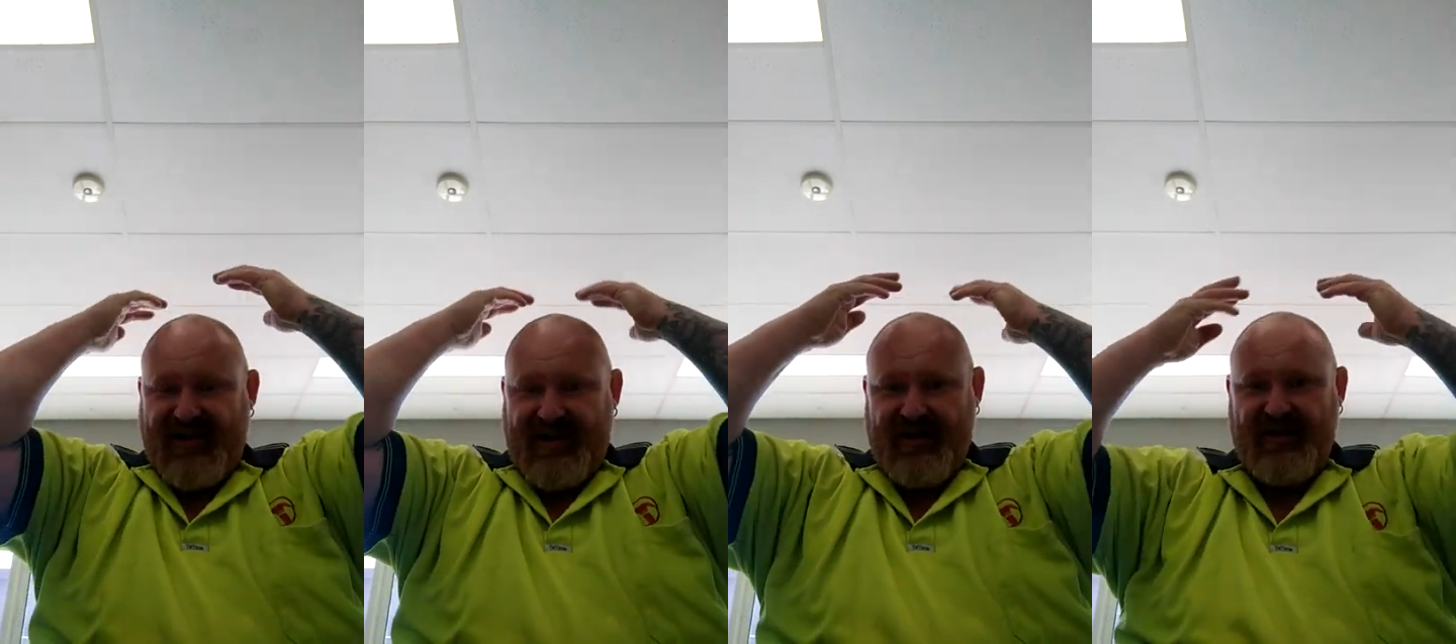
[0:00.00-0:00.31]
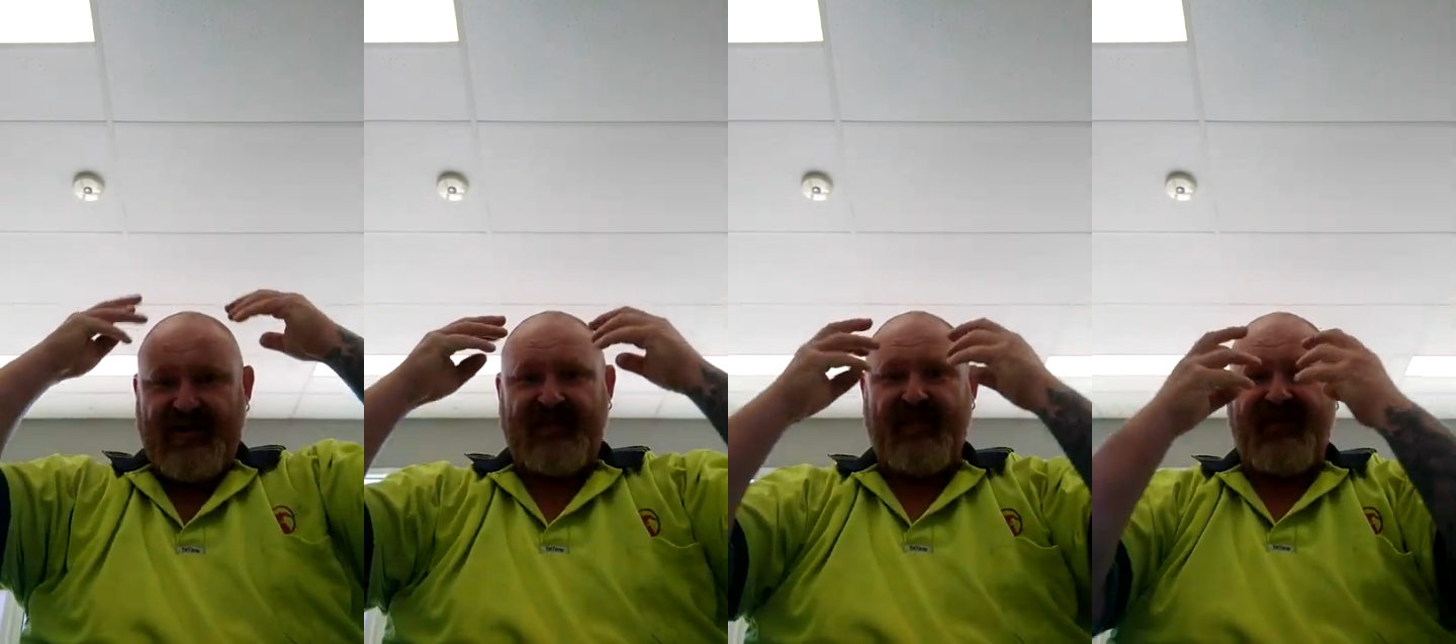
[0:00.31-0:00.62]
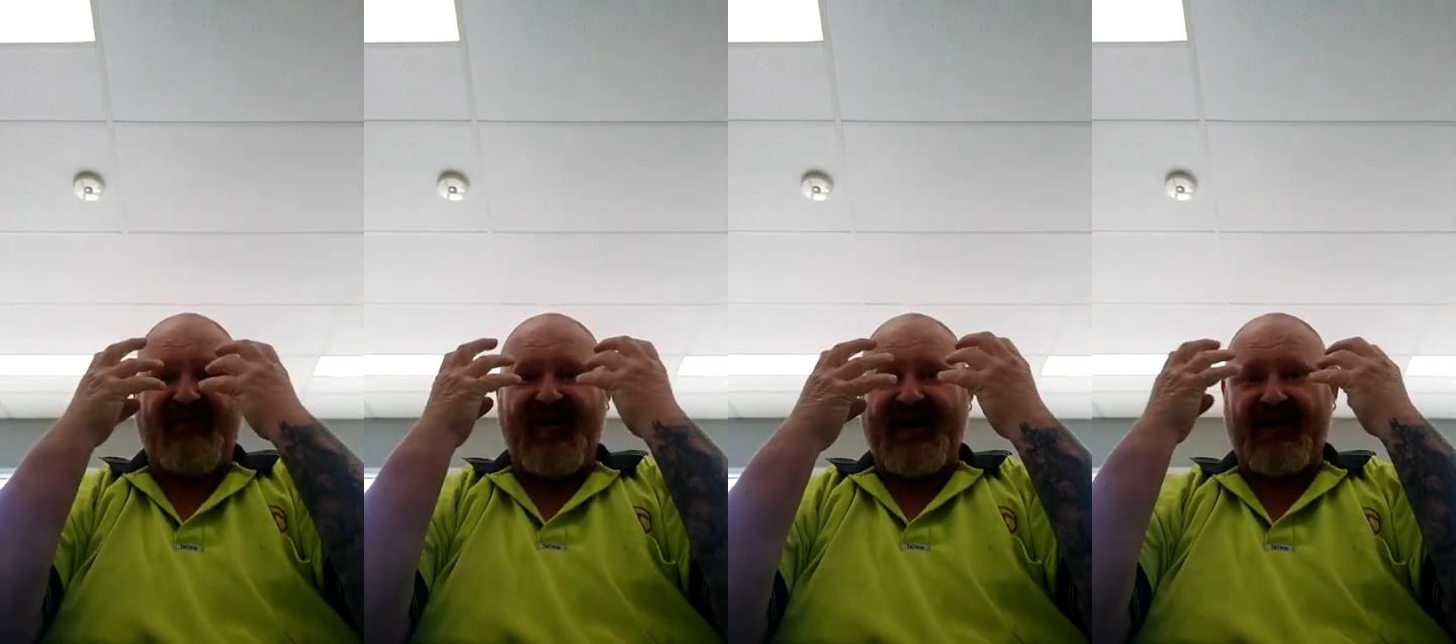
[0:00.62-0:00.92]
tingling and
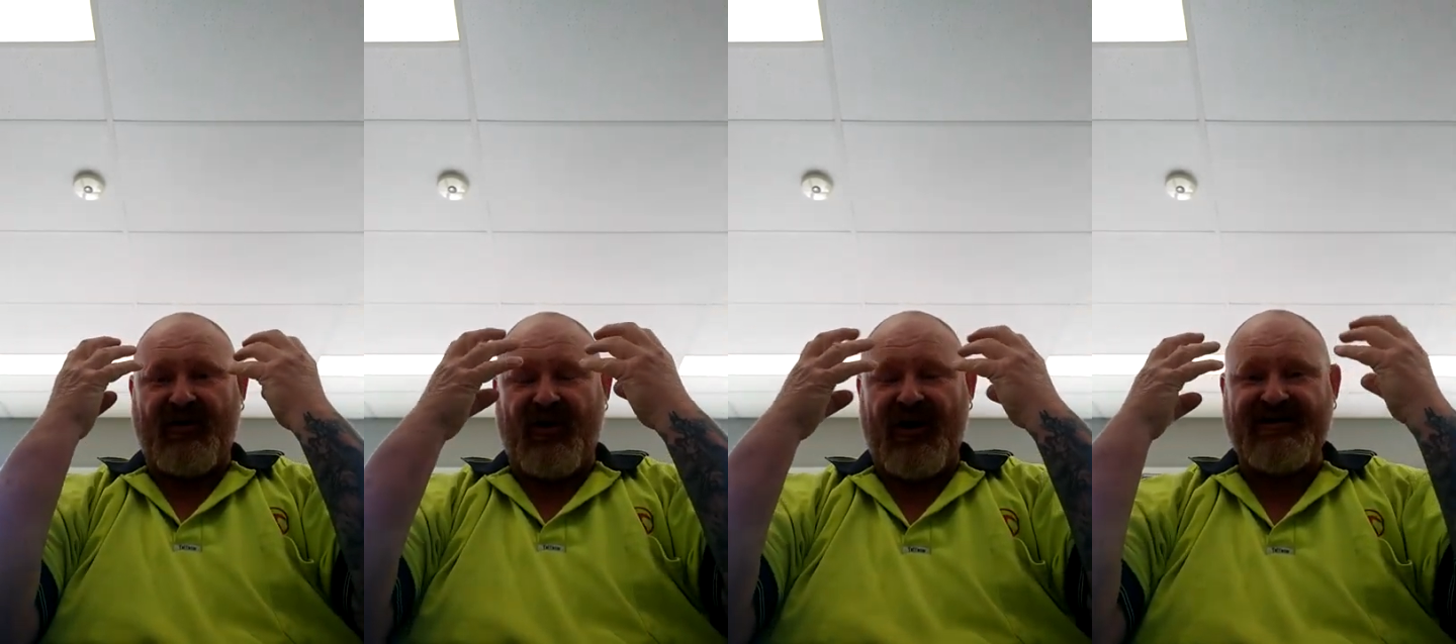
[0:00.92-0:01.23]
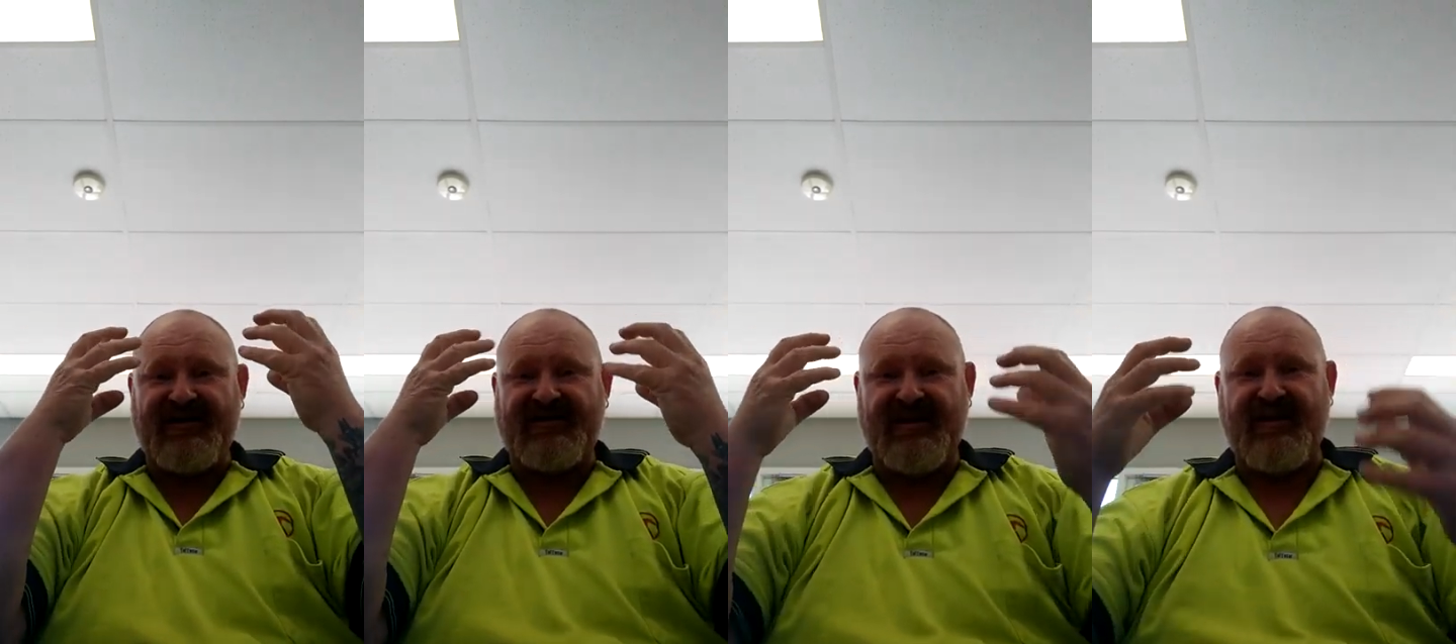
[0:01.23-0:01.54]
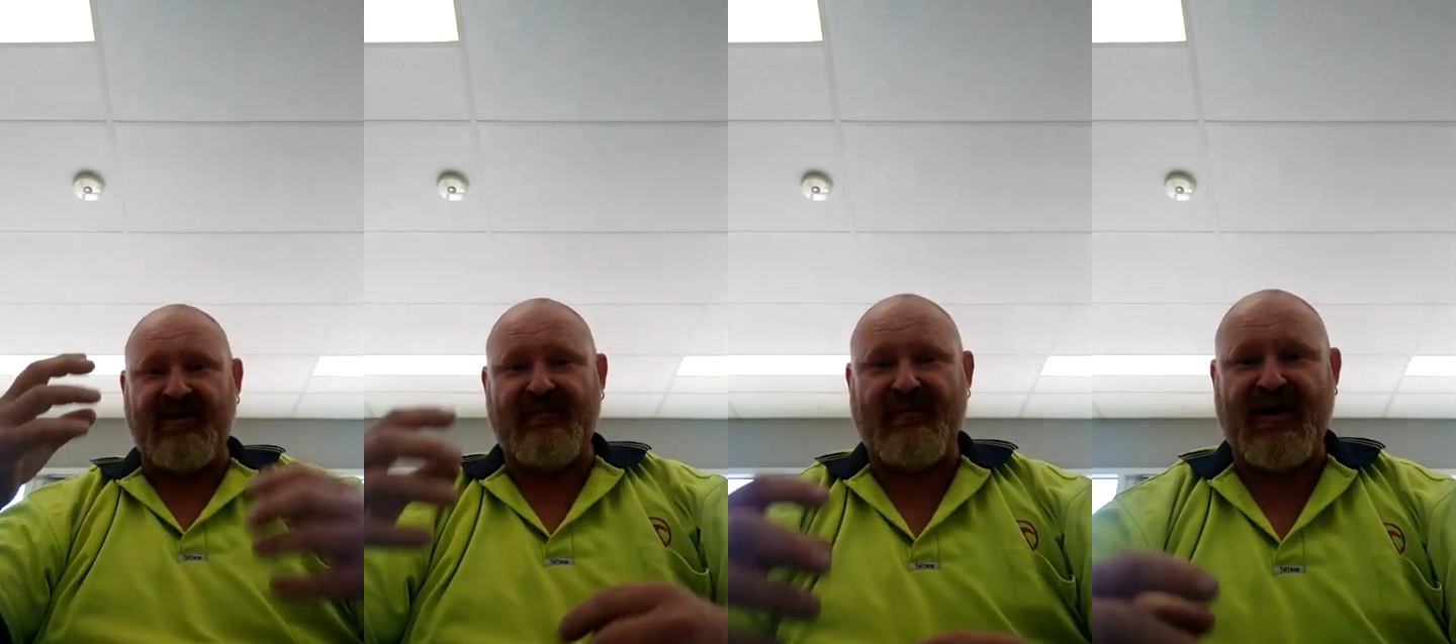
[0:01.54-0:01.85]
my fucking eyes are
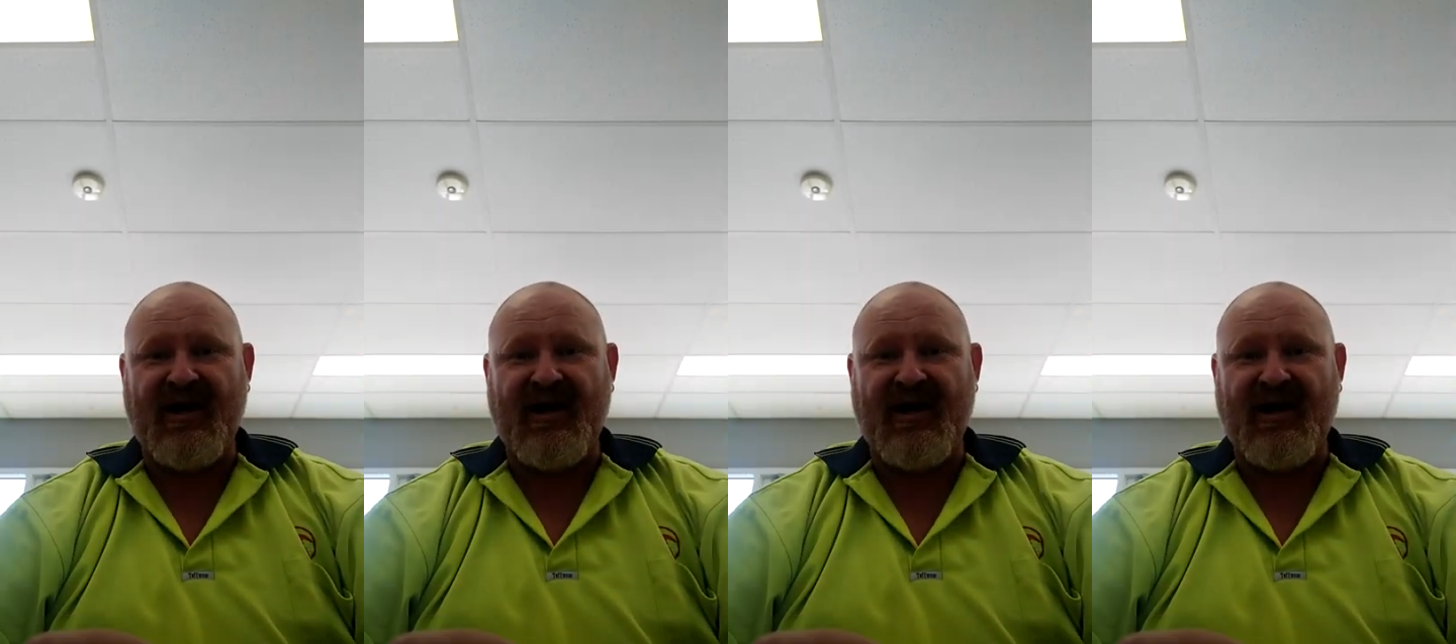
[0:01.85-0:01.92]
tingling.